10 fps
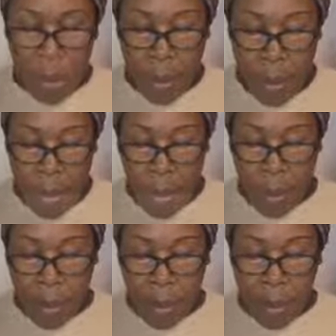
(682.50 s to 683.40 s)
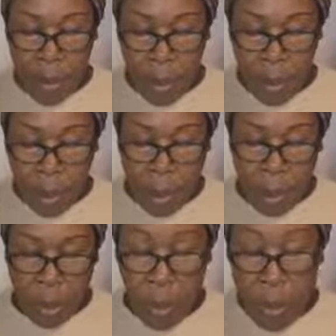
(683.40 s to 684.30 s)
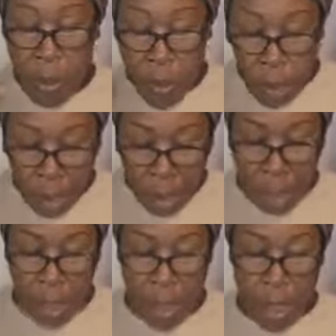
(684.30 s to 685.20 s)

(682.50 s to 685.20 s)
thou, Lord, only